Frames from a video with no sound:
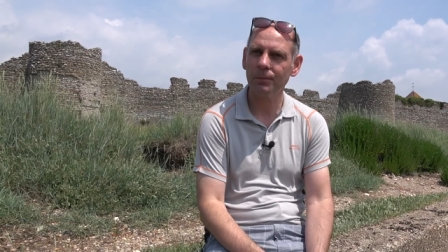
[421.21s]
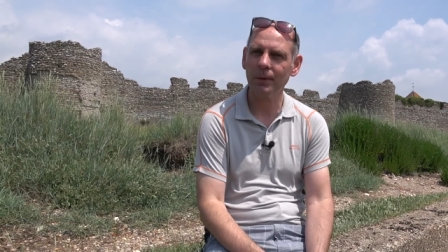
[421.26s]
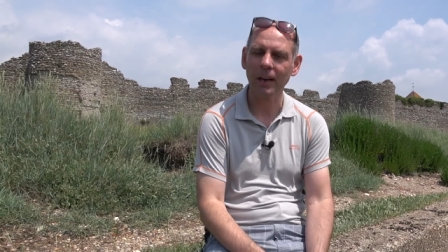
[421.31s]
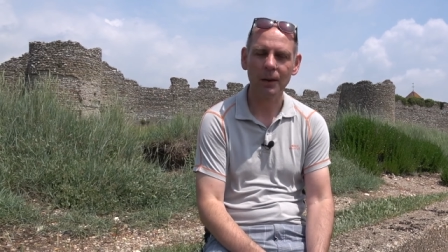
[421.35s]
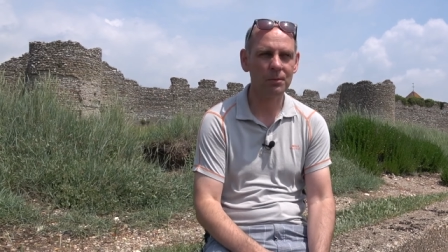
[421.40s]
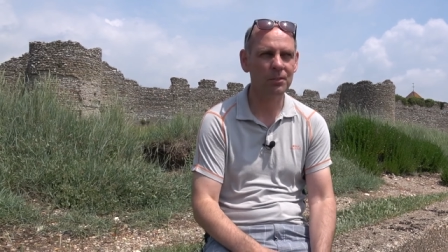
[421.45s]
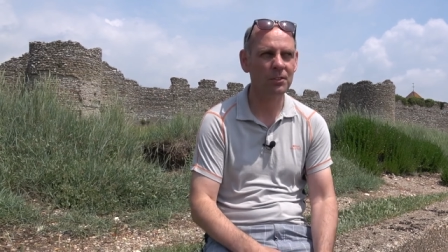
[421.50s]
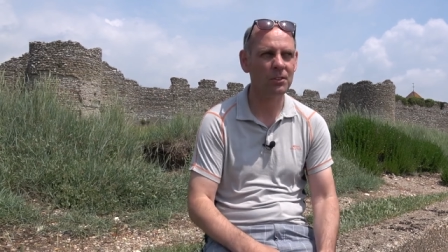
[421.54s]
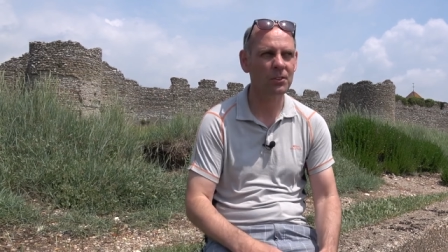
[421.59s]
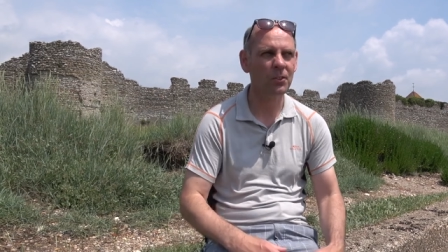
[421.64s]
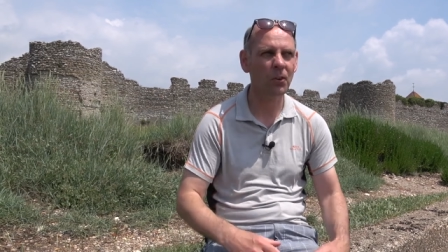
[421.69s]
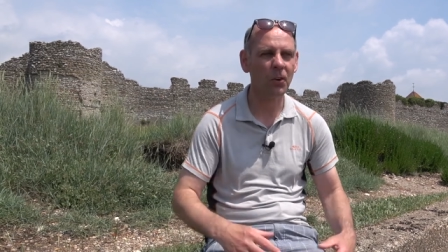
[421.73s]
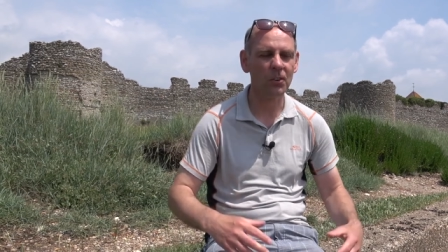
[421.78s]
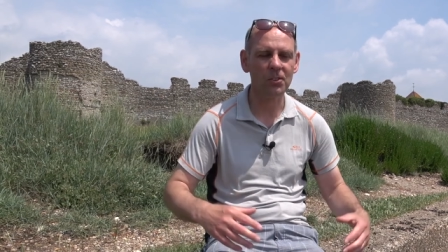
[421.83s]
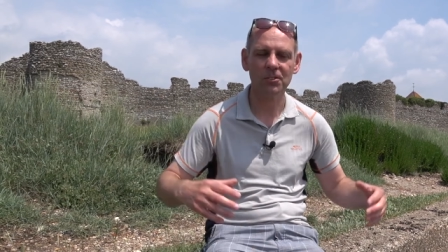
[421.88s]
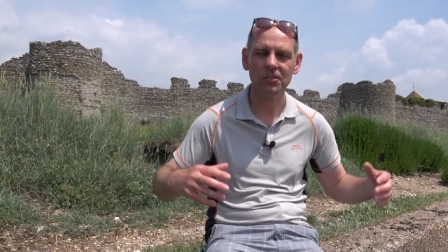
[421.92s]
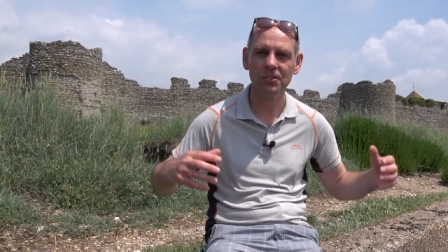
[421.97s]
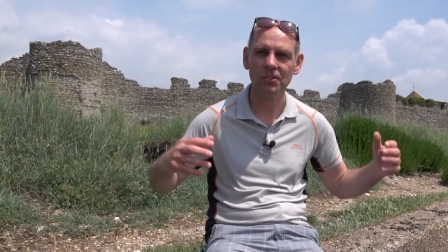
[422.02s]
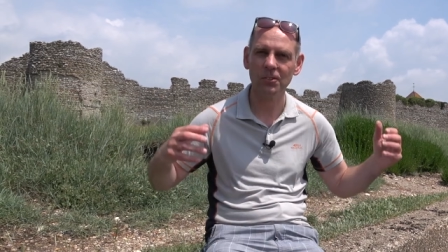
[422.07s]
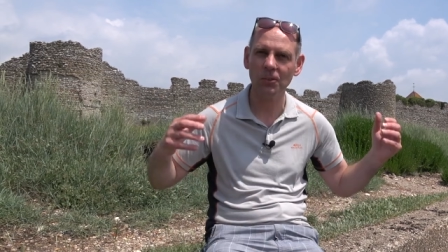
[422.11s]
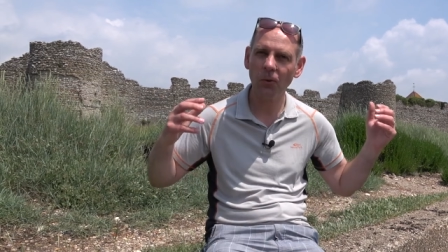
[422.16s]
perhaps
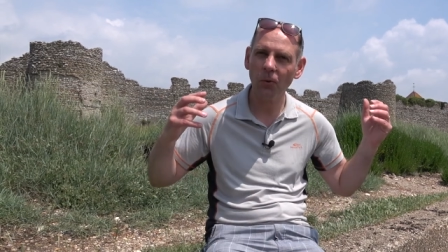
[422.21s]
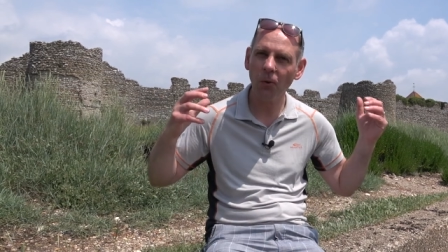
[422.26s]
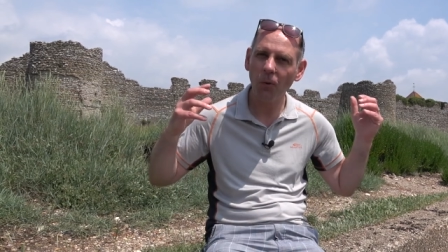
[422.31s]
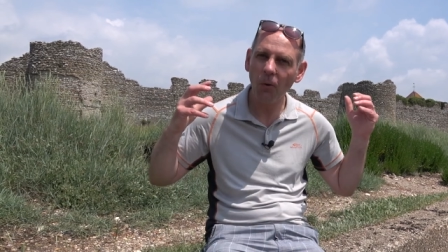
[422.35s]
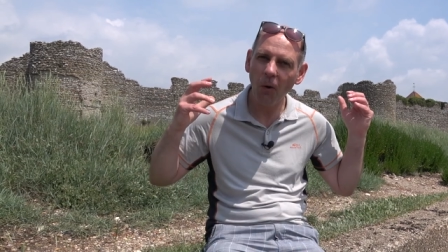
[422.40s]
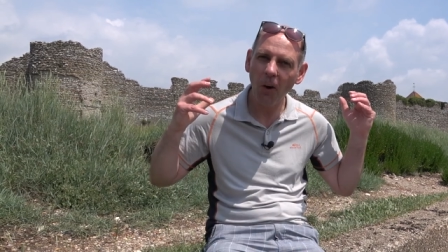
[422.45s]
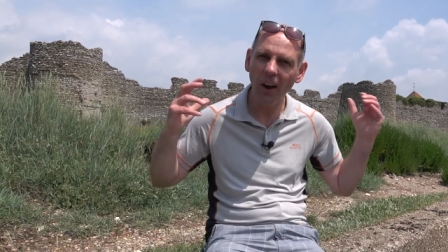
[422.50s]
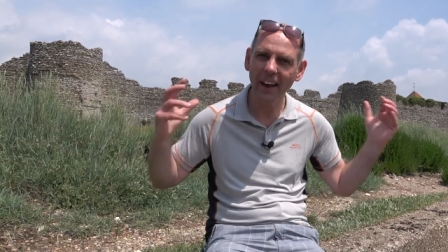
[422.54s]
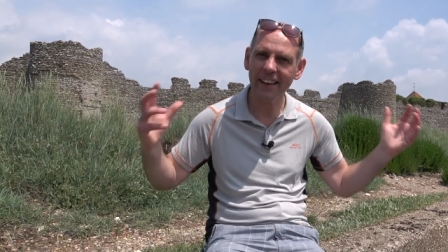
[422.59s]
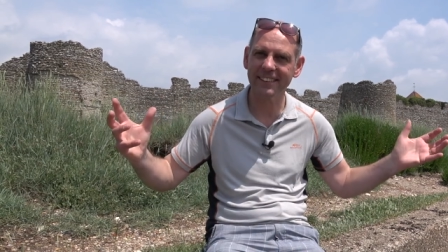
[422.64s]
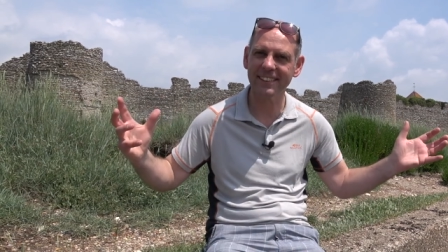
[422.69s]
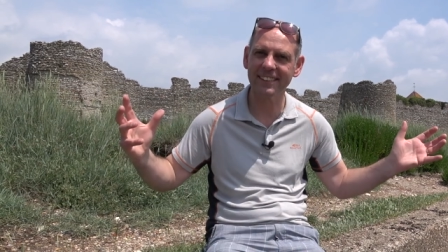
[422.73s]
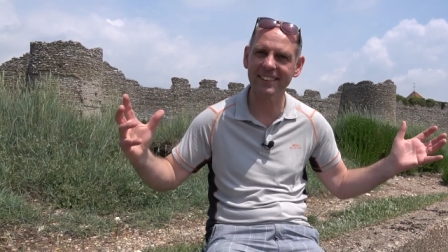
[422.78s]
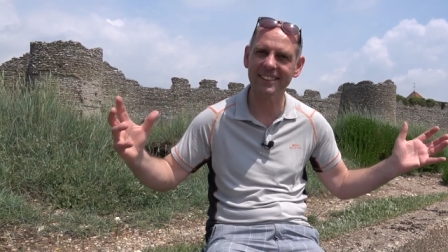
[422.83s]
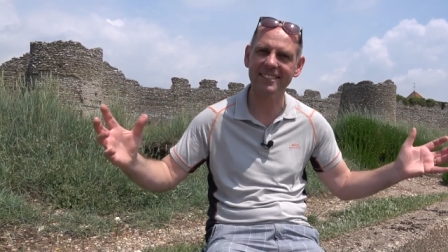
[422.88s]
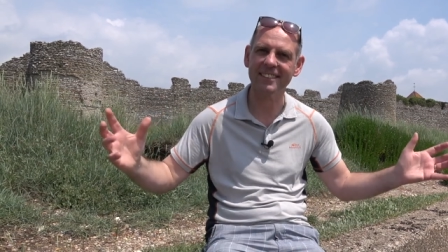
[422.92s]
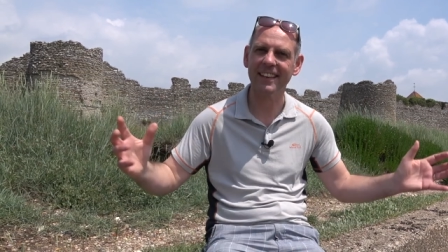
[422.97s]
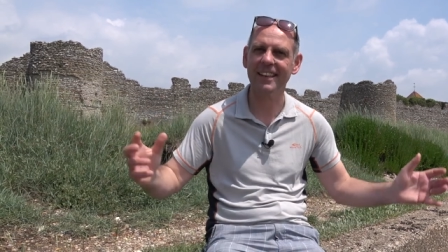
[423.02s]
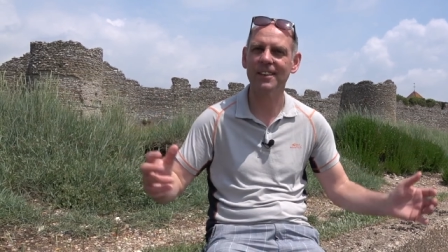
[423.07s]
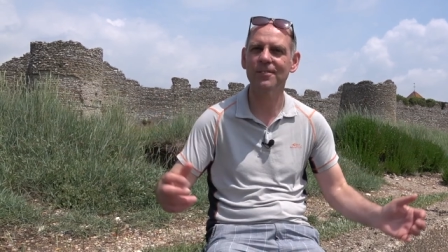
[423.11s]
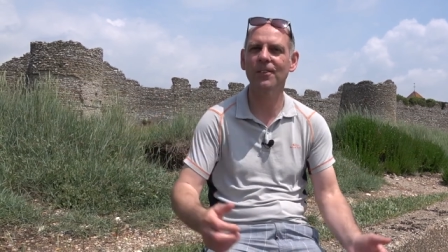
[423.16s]
not quite in the
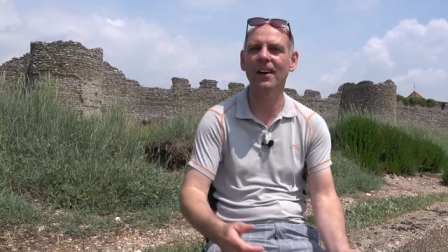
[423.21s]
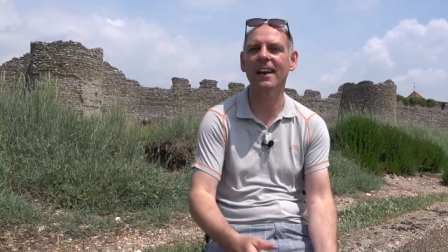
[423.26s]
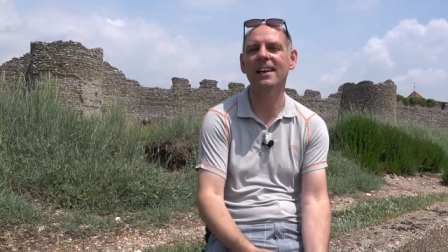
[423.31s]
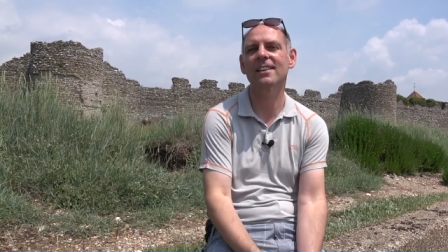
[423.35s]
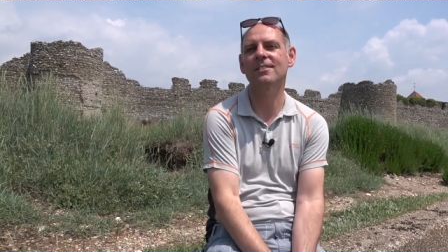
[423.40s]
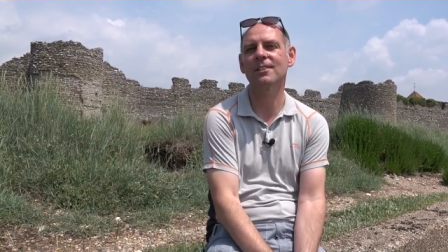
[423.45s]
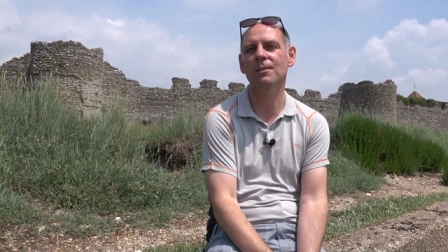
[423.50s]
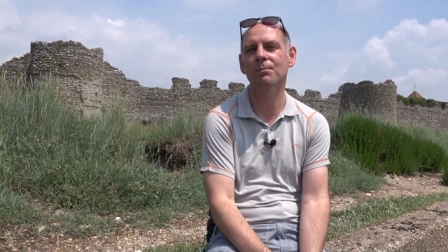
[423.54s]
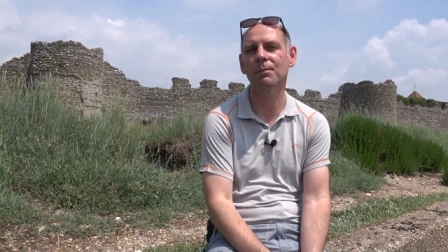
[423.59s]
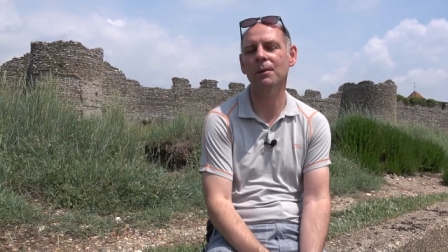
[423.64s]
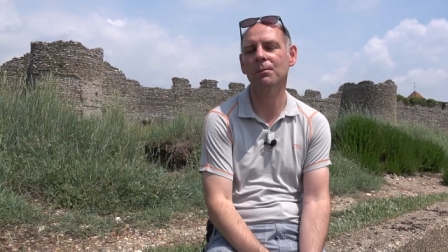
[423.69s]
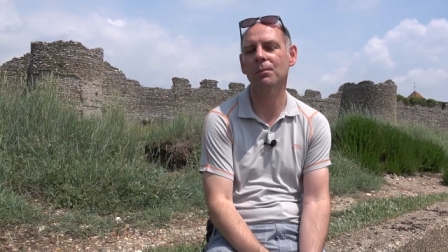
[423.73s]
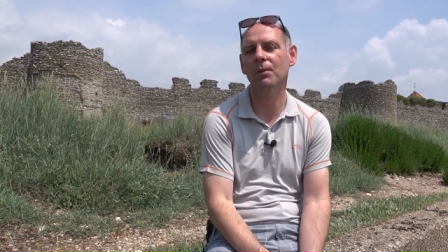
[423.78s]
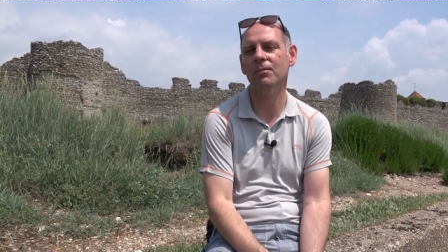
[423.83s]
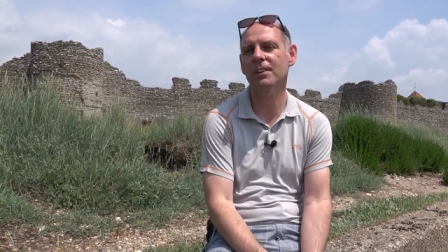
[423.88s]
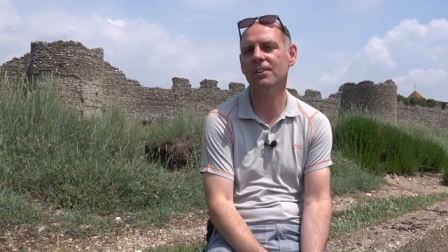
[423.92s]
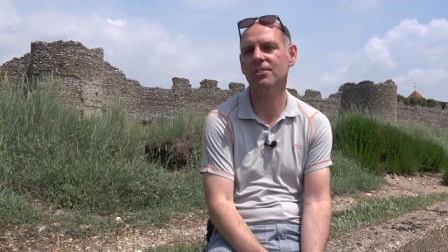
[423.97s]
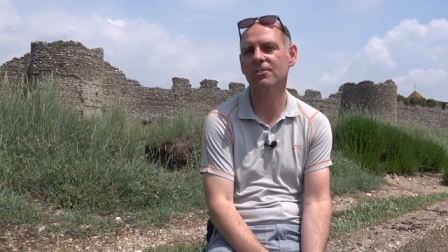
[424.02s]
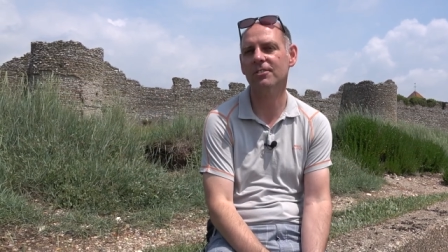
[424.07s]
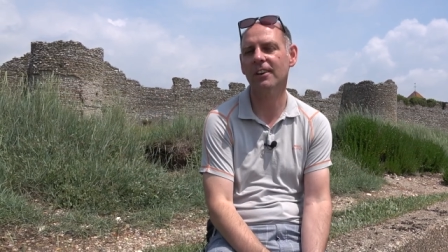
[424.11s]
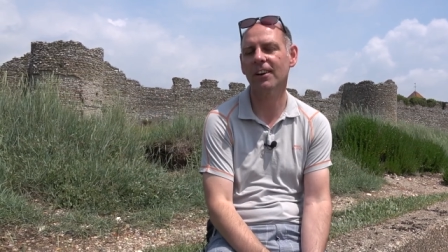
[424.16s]
same way as the people of
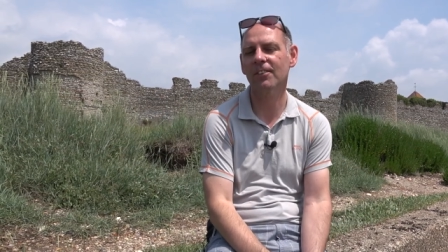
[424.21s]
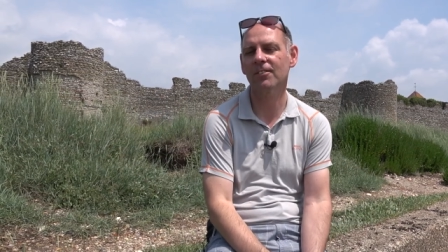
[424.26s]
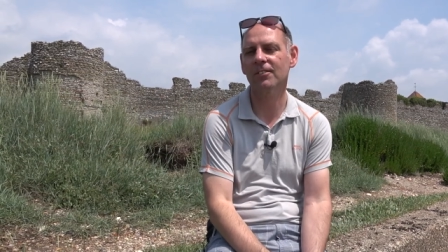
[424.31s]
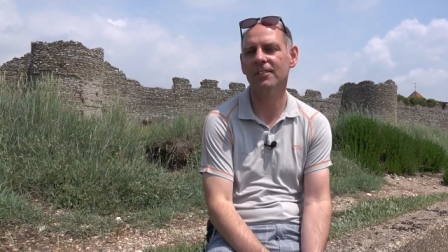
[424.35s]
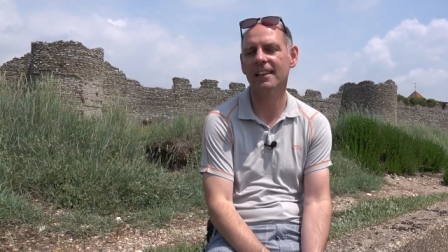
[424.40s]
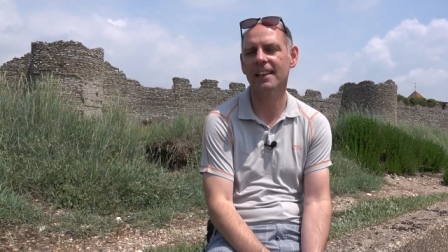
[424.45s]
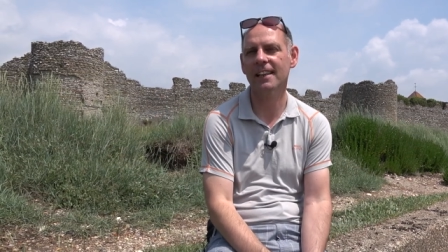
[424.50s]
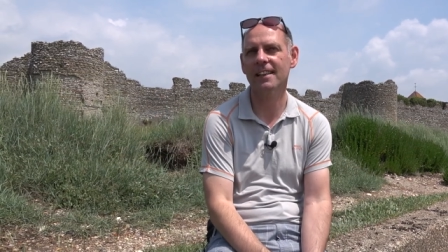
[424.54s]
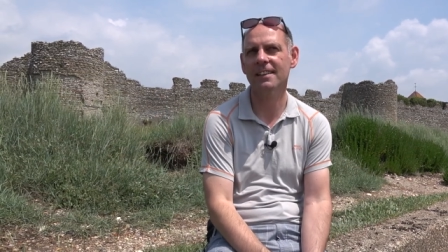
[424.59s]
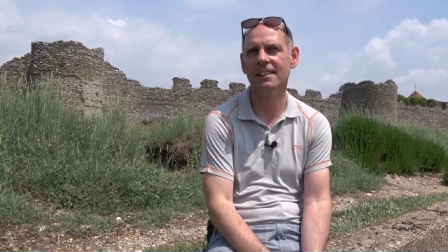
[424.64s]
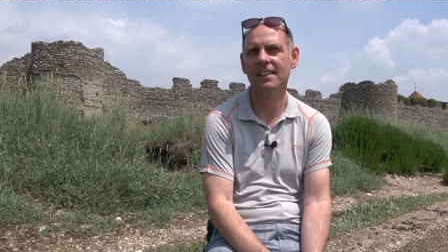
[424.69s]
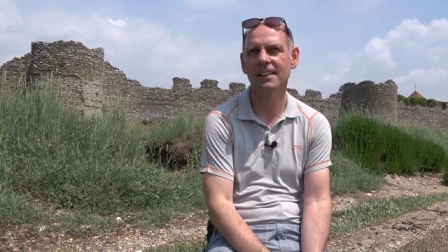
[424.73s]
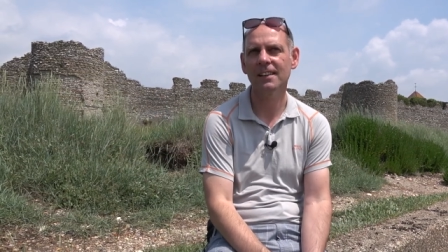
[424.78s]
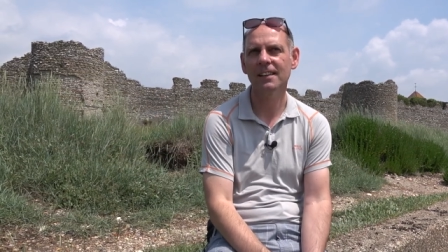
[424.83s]
Israel did,